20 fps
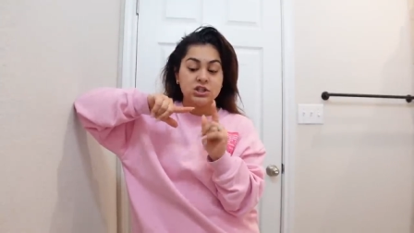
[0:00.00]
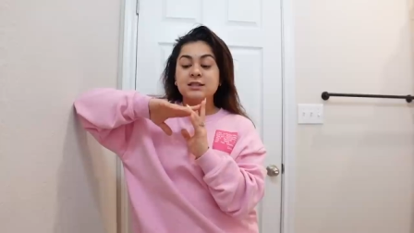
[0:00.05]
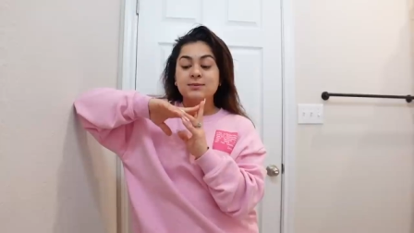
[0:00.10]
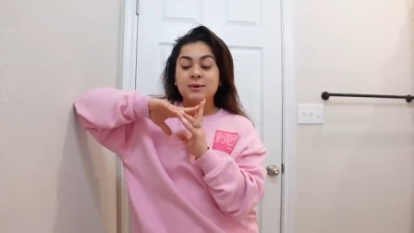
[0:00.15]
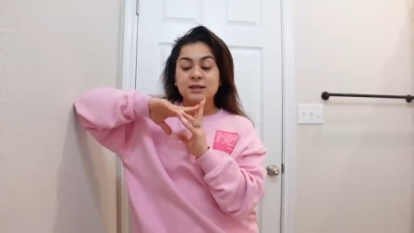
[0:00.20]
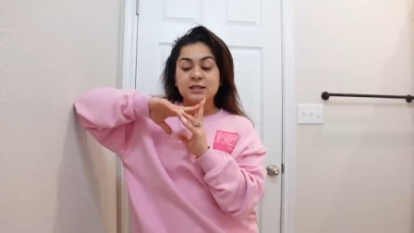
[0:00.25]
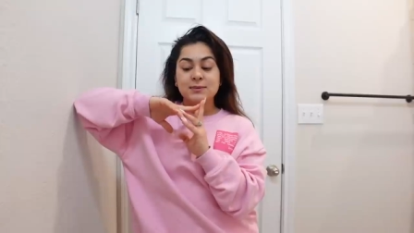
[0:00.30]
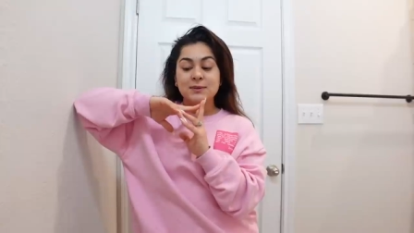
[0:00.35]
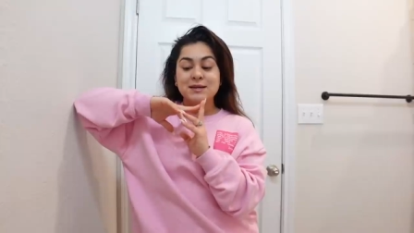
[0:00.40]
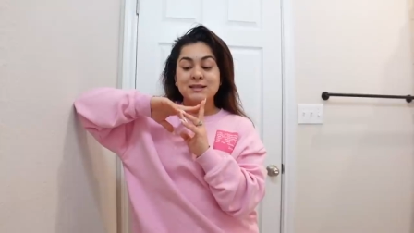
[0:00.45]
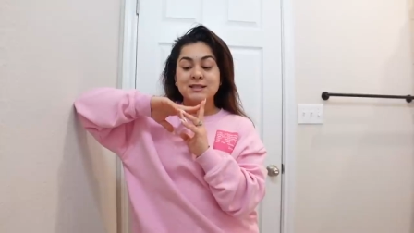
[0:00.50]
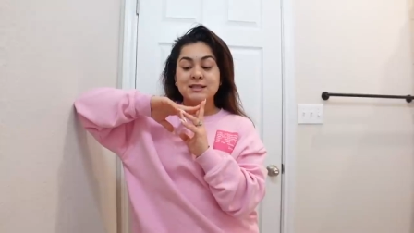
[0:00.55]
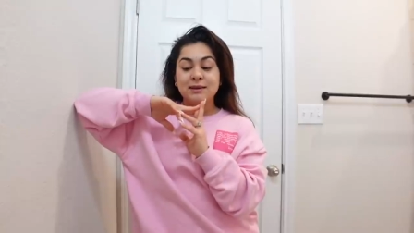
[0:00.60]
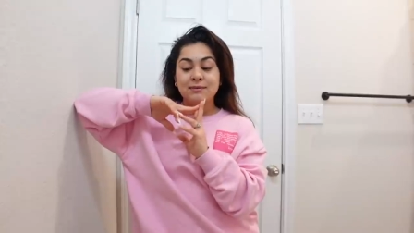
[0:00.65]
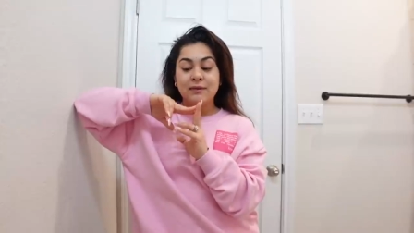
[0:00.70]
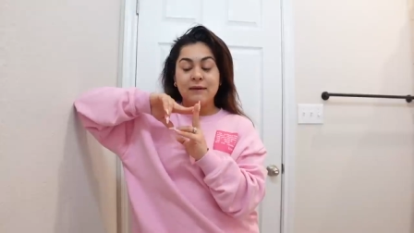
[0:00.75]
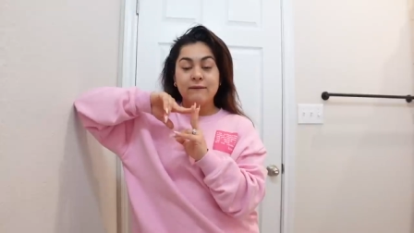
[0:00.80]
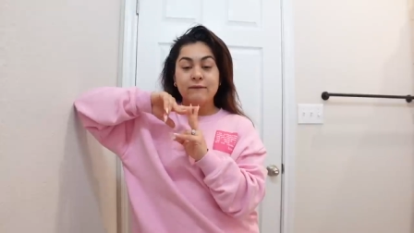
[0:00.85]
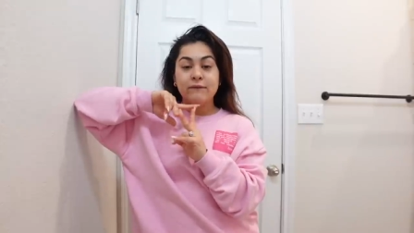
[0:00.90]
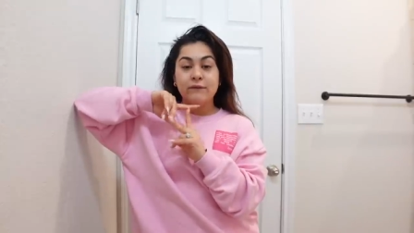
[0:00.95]
It's about to be
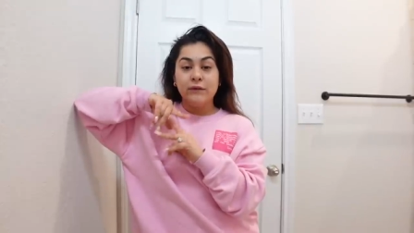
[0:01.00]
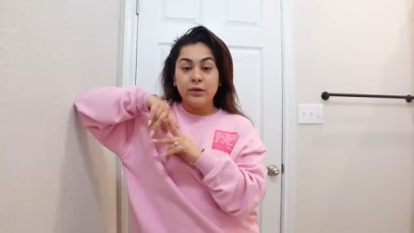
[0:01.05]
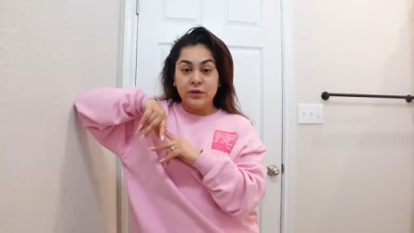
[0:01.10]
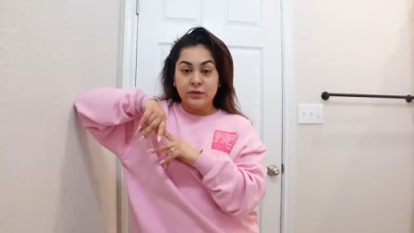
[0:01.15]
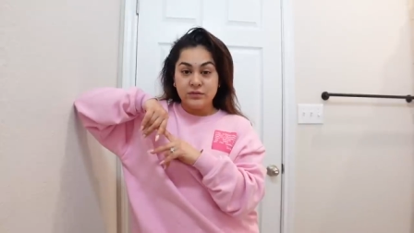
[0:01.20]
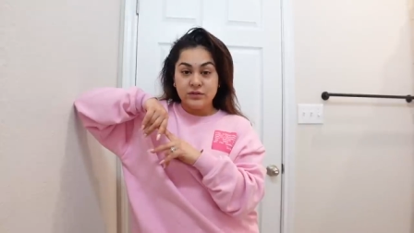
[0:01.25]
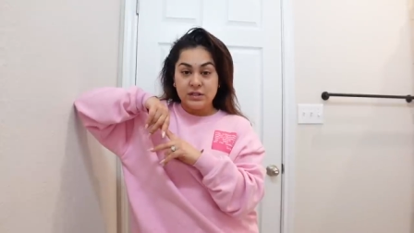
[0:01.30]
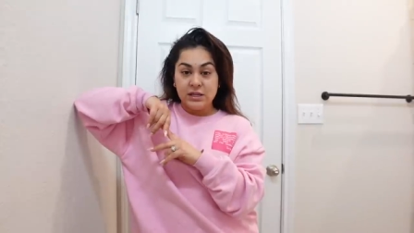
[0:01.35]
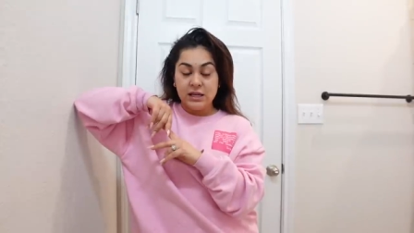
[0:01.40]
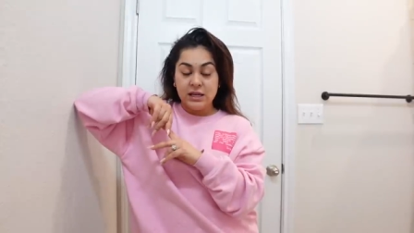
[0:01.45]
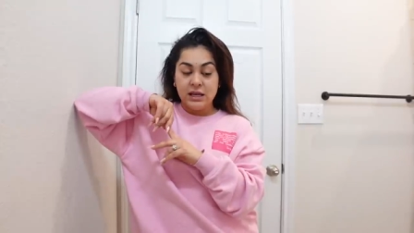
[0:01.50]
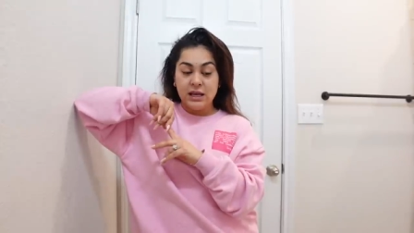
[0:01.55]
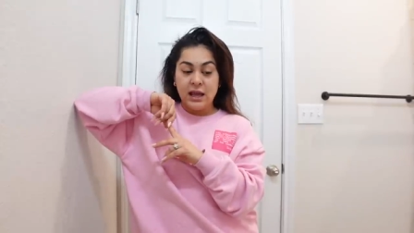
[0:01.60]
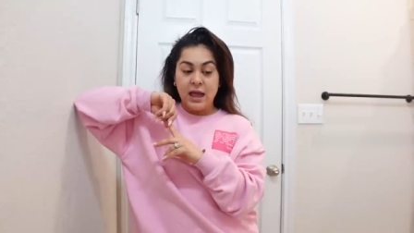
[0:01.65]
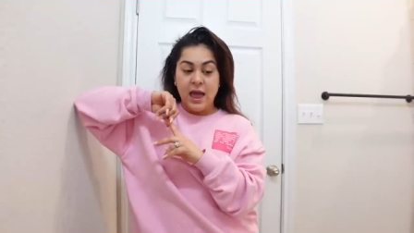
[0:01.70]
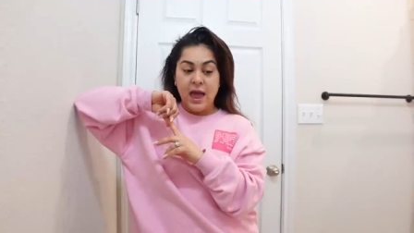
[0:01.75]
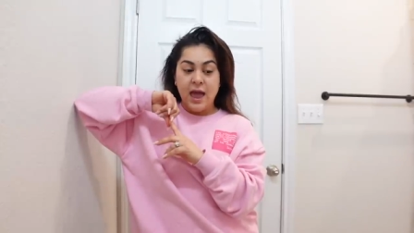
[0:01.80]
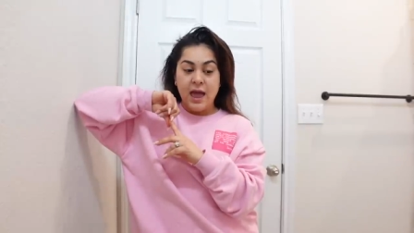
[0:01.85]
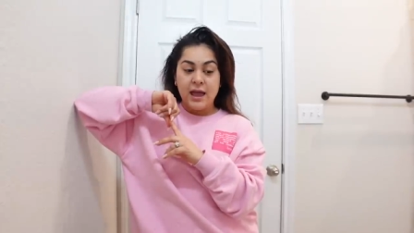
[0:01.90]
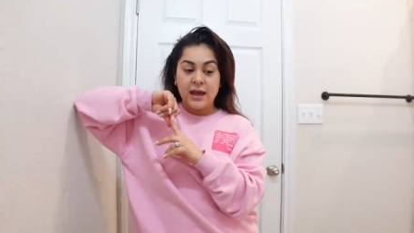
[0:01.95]
seven fifty
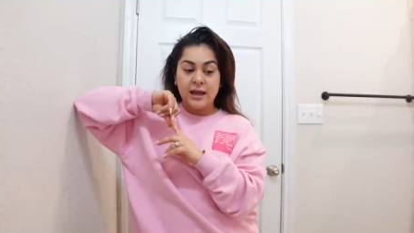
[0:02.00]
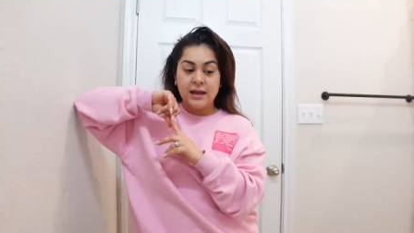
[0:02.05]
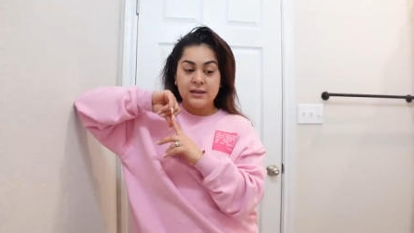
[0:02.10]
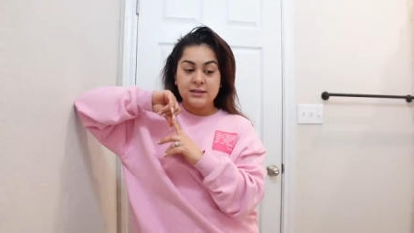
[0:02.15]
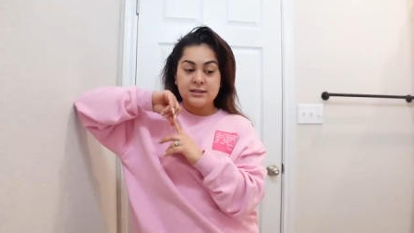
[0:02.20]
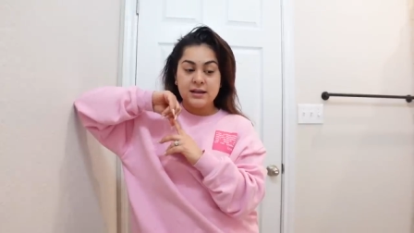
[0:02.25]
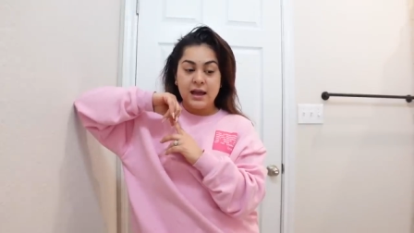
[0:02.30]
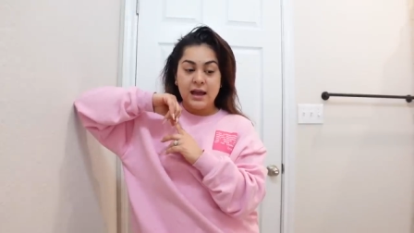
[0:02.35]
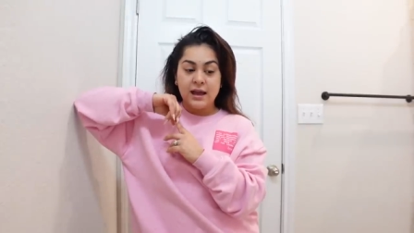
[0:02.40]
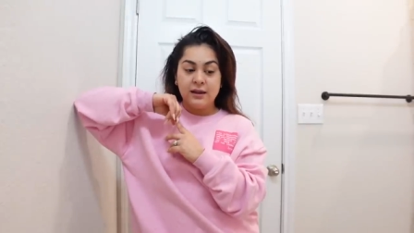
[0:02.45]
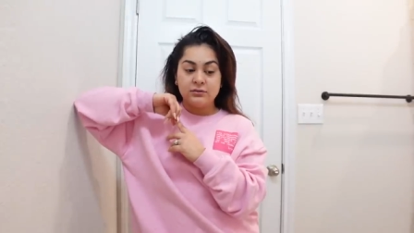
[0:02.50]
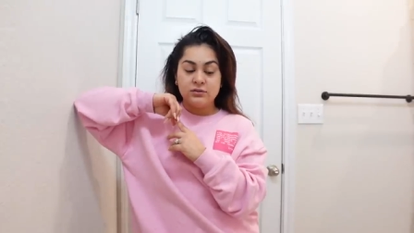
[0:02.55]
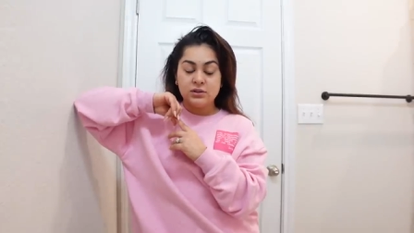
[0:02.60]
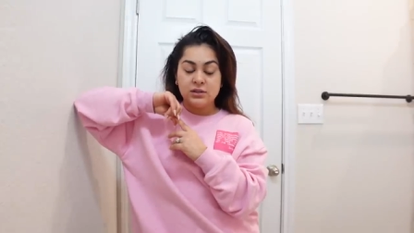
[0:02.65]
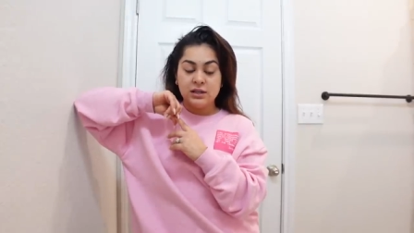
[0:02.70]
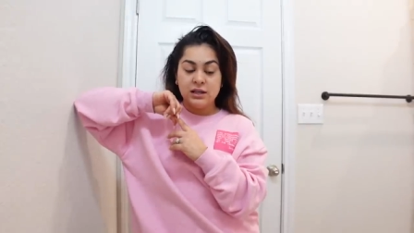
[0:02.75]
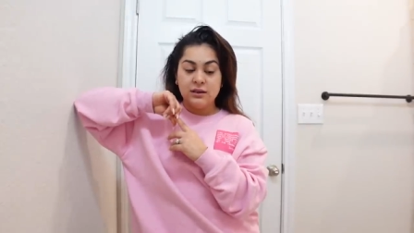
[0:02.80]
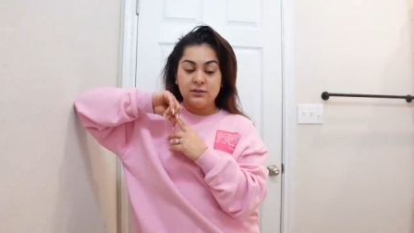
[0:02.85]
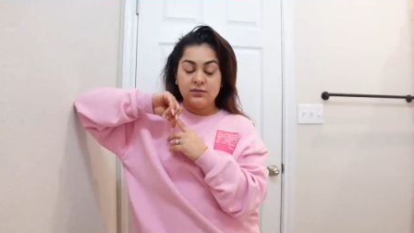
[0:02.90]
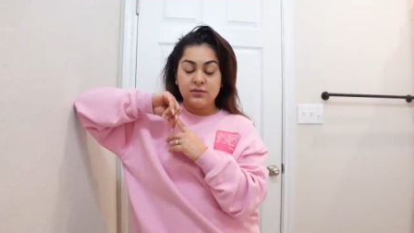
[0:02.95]
and I have to
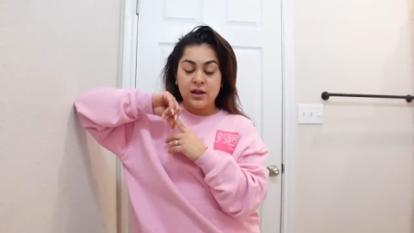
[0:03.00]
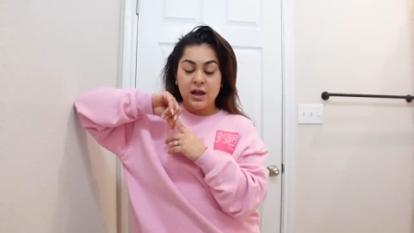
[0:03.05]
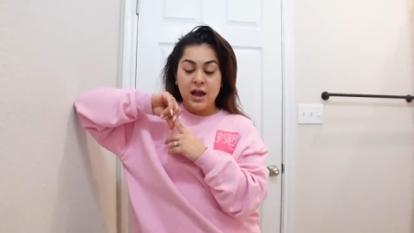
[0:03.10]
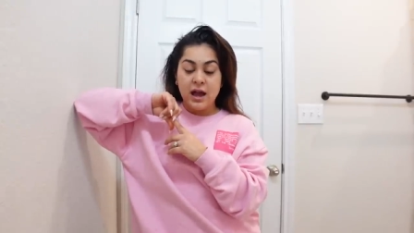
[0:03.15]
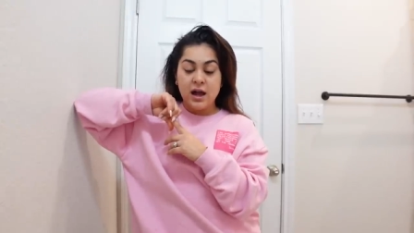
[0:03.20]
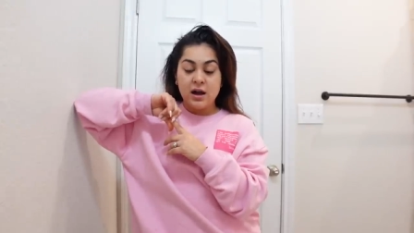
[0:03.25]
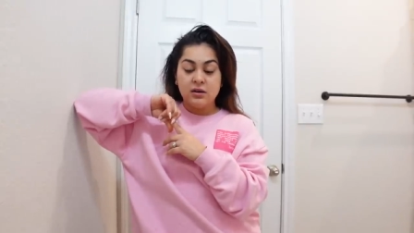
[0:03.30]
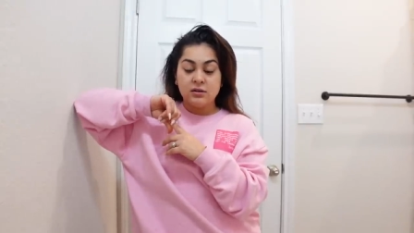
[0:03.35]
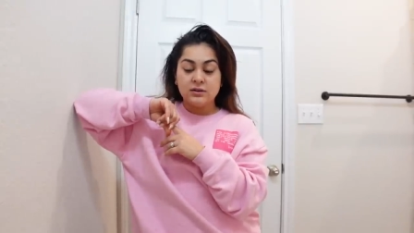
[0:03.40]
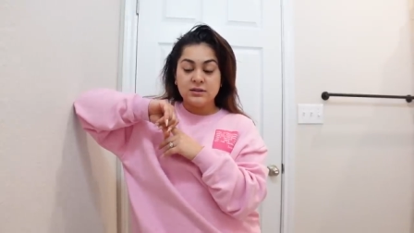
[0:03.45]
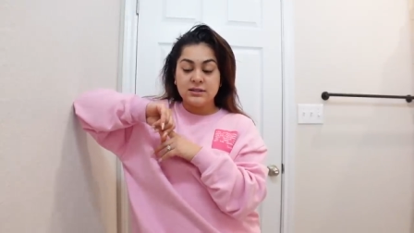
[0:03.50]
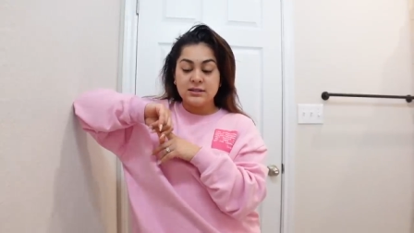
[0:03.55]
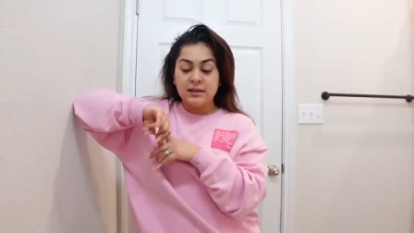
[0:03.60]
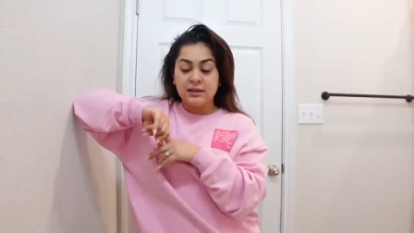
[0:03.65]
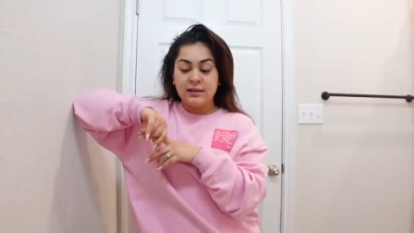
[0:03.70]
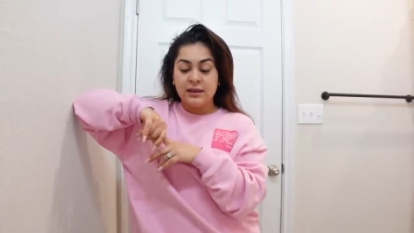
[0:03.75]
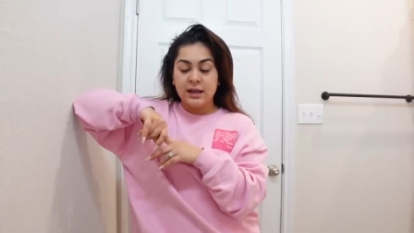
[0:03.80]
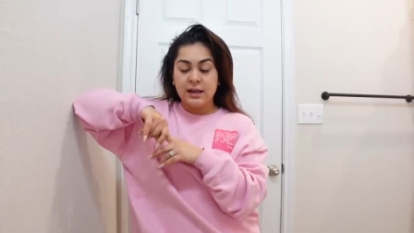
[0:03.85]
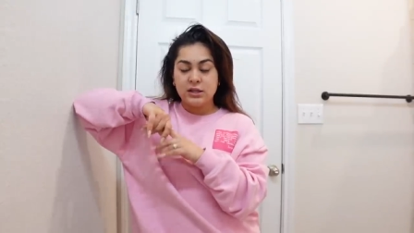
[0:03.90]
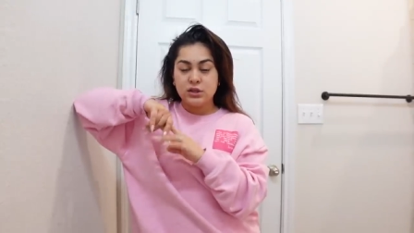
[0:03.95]
leave the house
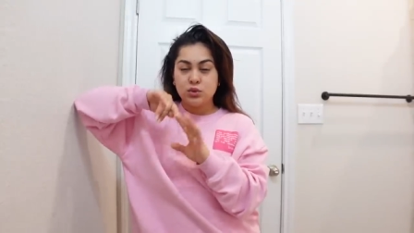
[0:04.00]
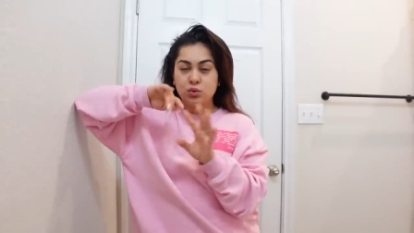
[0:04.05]
in like